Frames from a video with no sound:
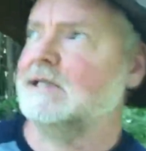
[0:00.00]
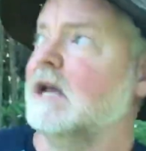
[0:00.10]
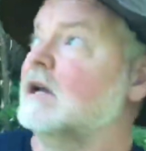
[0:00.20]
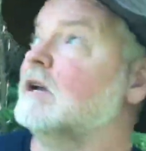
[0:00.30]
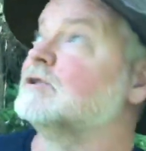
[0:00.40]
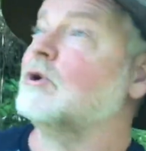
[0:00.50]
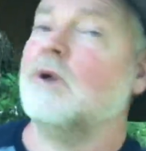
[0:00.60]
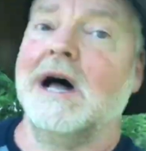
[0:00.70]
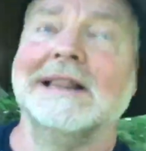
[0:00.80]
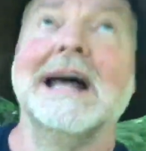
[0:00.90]
So a
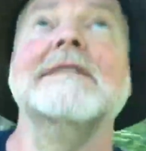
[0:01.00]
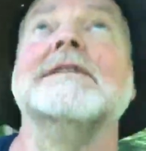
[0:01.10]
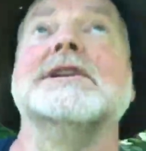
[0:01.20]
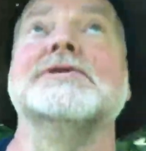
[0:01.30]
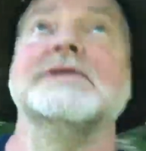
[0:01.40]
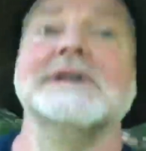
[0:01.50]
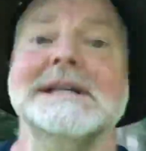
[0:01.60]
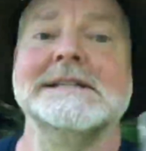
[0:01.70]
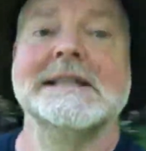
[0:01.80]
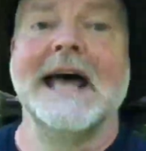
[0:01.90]
lot of the trees
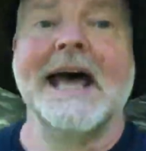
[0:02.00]
that,